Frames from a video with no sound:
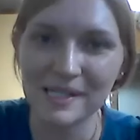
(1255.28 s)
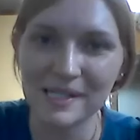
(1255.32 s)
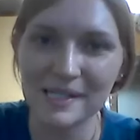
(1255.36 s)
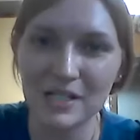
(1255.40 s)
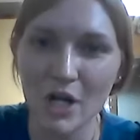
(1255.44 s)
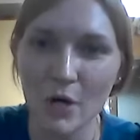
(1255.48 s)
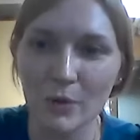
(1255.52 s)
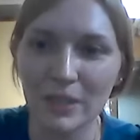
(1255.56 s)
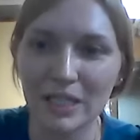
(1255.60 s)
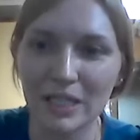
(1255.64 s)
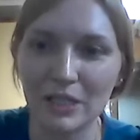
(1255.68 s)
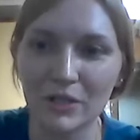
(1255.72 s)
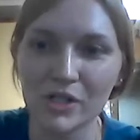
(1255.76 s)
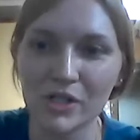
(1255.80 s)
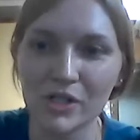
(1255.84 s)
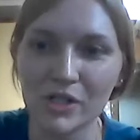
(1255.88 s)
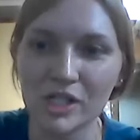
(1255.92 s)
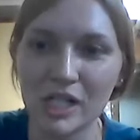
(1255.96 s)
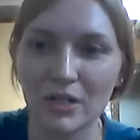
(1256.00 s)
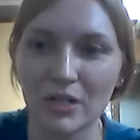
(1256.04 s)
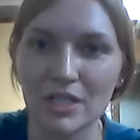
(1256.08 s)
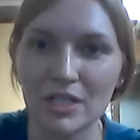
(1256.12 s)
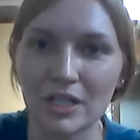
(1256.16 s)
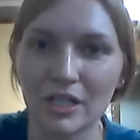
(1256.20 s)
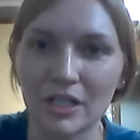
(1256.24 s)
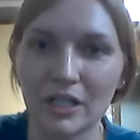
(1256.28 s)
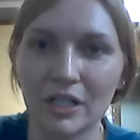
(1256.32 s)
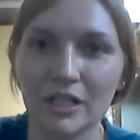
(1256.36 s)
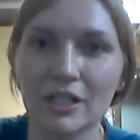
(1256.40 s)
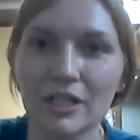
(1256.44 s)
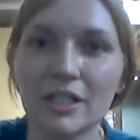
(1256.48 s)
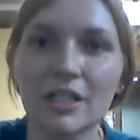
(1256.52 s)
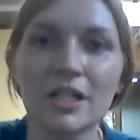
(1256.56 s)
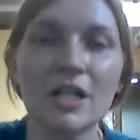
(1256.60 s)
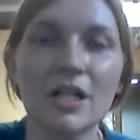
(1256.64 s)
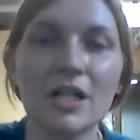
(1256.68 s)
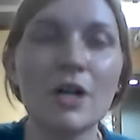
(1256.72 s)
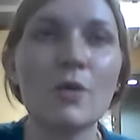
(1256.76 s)
a no-kill shelter,
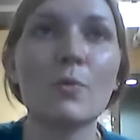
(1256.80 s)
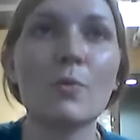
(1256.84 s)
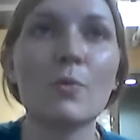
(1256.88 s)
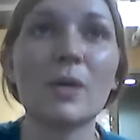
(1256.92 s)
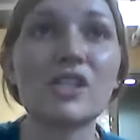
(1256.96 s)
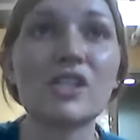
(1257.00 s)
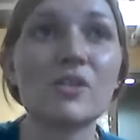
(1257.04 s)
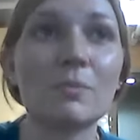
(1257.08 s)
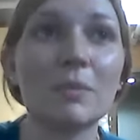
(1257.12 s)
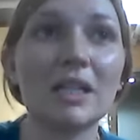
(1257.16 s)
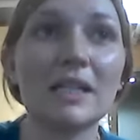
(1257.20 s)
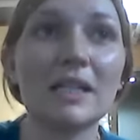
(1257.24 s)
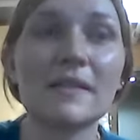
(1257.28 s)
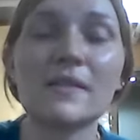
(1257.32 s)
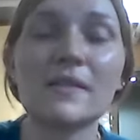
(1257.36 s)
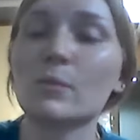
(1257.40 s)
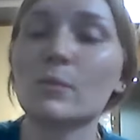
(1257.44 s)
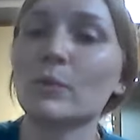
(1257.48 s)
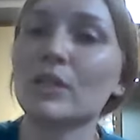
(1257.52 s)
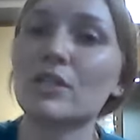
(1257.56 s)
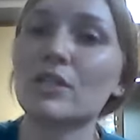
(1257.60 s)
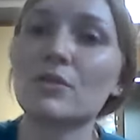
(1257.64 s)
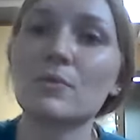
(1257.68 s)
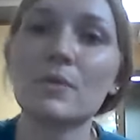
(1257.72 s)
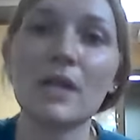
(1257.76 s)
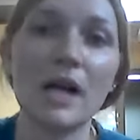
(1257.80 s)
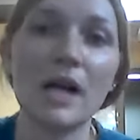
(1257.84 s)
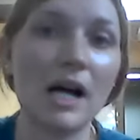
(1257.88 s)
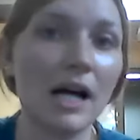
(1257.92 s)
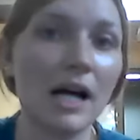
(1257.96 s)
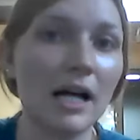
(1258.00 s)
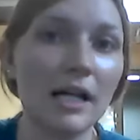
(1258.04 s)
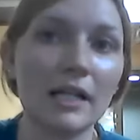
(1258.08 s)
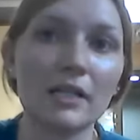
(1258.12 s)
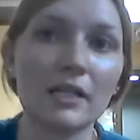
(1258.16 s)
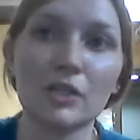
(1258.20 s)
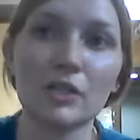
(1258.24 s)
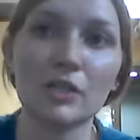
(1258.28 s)
which means we do
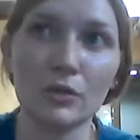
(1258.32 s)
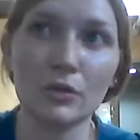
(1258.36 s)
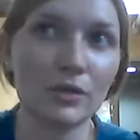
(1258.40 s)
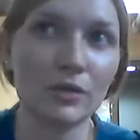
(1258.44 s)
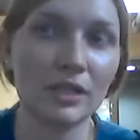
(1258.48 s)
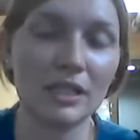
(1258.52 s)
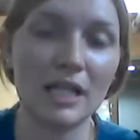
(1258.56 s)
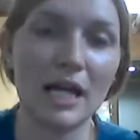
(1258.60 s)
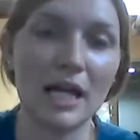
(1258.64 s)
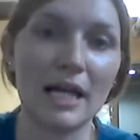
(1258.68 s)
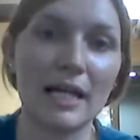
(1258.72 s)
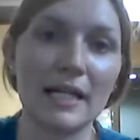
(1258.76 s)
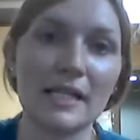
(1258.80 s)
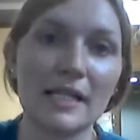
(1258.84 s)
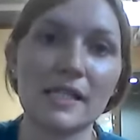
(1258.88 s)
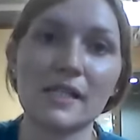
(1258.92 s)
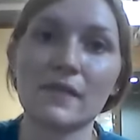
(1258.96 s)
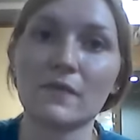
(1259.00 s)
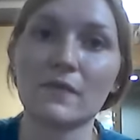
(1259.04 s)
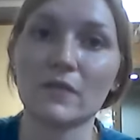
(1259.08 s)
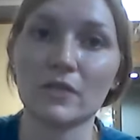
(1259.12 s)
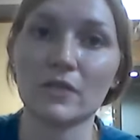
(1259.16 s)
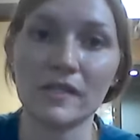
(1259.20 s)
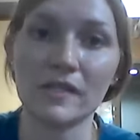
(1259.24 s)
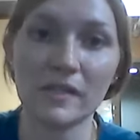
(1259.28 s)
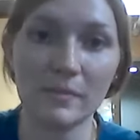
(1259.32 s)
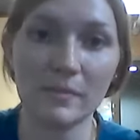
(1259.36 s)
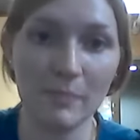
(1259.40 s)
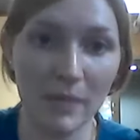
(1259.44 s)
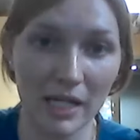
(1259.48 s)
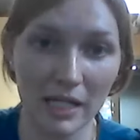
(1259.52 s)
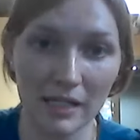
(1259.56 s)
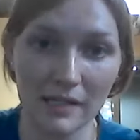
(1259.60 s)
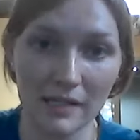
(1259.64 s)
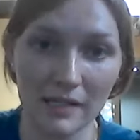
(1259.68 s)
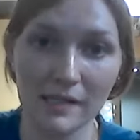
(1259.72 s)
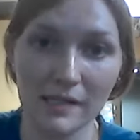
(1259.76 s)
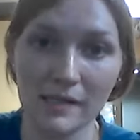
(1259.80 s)
not euthanize for
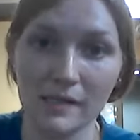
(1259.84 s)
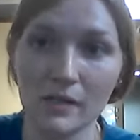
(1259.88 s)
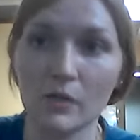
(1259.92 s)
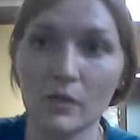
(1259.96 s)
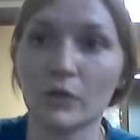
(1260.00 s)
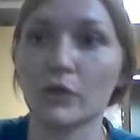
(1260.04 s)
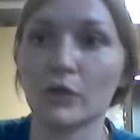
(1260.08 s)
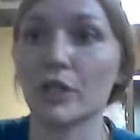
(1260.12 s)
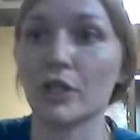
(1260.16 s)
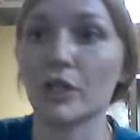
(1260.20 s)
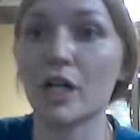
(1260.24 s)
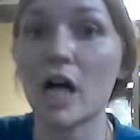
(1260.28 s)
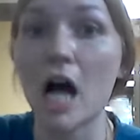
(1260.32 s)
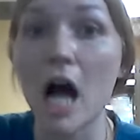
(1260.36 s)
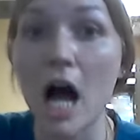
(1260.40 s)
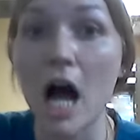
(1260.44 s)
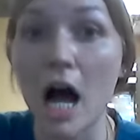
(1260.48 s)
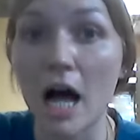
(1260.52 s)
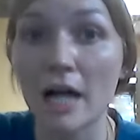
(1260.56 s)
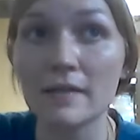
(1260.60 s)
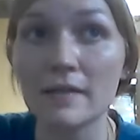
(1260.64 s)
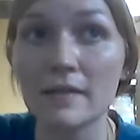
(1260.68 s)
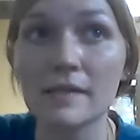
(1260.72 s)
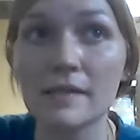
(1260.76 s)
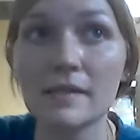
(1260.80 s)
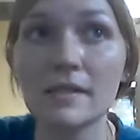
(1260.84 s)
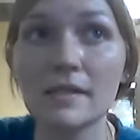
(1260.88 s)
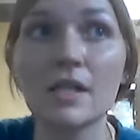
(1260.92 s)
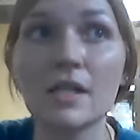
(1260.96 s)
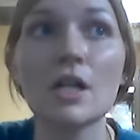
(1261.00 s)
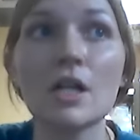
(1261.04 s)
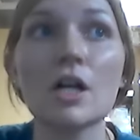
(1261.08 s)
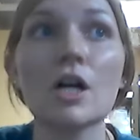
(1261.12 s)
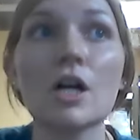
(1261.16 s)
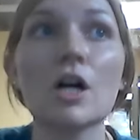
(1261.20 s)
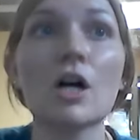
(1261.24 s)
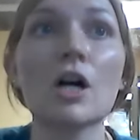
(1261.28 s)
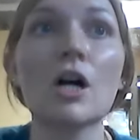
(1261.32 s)
space or cost.
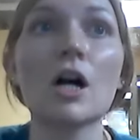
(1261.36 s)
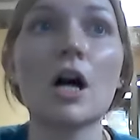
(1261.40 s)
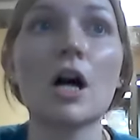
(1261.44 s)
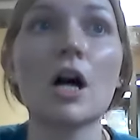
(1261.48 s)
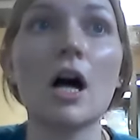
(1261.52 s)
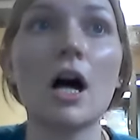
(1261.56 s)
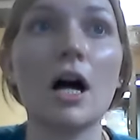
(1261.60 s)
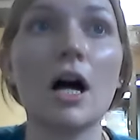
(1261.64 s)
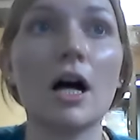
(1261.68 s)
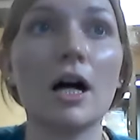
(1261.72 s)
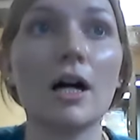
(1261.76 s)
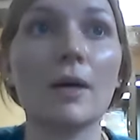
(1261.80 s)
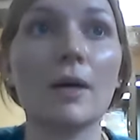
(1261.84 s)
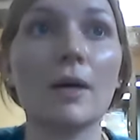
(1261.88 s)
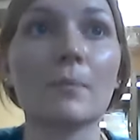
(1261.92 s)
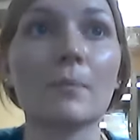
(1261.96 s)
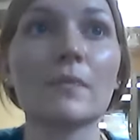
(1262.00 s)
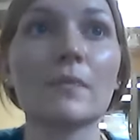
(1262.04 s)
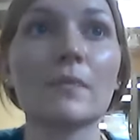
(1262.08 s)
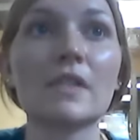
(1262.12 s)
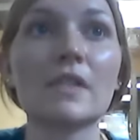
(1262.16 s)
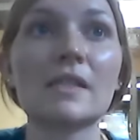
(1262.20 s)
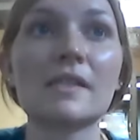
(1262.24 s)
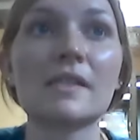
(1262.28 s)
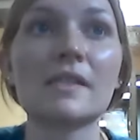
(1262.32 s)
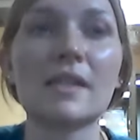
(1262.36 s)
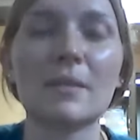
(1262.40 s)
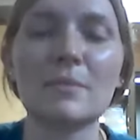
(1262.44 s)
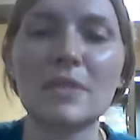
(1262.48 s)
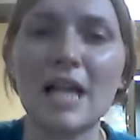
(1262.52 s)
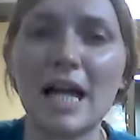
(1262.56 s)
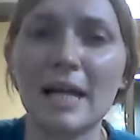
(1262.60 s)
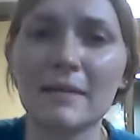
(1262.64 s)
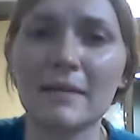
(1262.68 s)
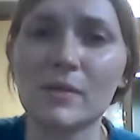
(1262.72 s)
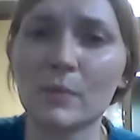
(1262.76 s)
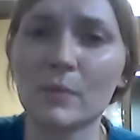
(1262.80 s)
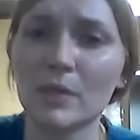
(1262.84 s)

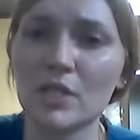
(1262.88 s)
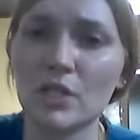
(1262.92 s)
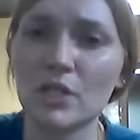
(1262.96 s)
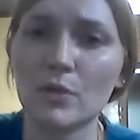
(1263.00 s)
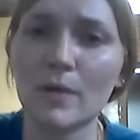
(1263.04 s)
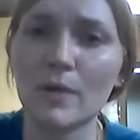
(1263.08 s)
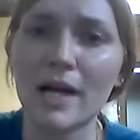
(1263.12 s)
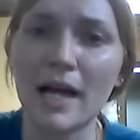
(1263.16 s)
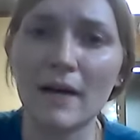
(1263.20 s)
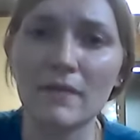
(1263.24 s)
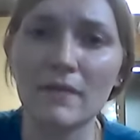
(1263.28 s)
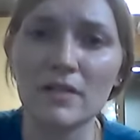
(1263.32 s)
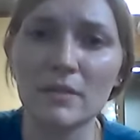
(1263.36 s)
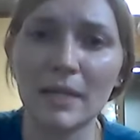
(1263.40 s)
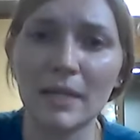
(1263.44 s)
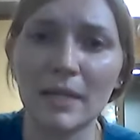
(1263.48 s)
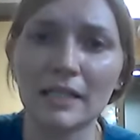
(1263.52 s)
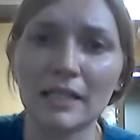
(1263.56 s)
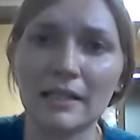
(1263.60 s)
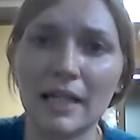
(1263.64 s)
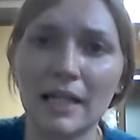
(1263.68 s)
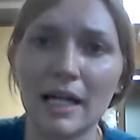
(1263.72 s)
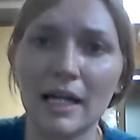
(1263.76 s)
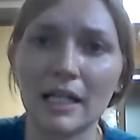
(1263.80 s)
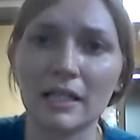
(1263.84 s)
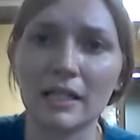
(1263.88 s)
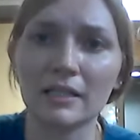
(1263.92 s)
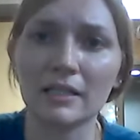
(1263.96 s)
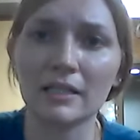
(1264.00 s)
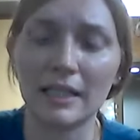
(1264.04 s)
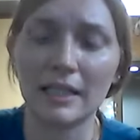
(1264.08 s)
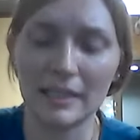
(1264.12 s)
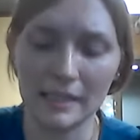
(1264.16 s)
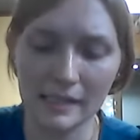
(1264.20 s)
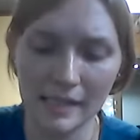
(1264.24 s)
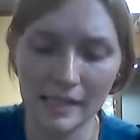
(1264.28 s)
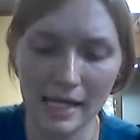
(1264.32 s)
Sometimes we do have to make that